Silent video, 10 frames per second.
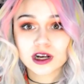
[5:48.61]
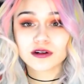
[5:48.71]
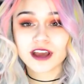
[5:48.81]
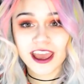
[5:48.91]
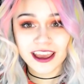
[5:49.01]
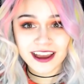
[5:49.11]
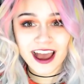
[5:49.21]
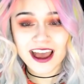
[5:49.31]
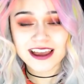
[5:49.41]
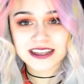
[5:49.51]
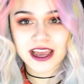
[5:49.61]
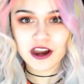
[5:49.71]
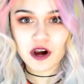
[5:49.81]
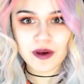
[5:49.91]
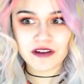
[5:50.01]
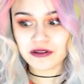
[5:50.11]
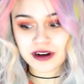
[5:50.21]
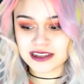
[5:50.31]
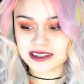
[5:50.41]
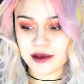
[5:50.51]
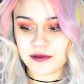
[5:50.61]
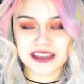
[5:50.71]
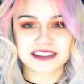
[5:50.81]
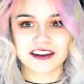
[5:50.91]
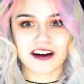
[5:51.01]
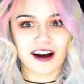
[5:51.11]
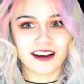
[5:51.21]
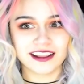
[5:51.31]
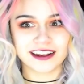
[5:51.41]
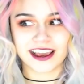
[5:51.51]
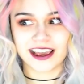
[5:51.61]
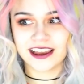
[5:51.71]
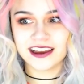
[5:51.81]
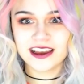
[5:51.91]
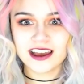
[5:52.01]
Okay guys, I hope everyone has an amazing holiday.